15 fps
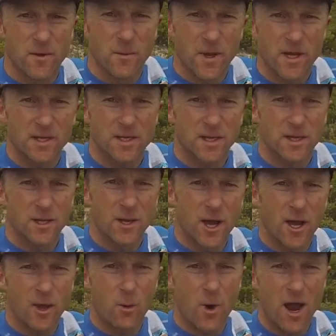the beach and the,
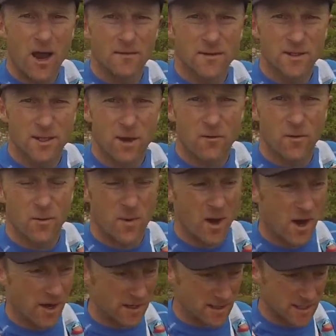uh, the waves and so forth
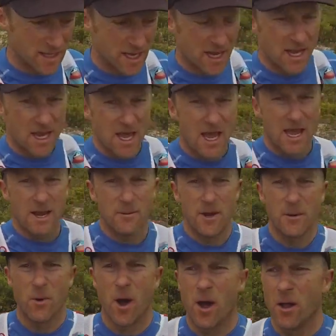behind us. And
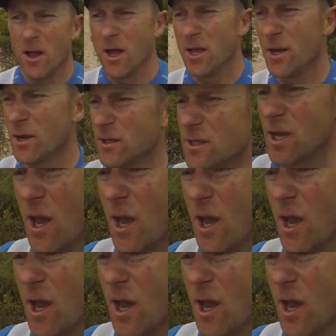meanwhile, you know, it's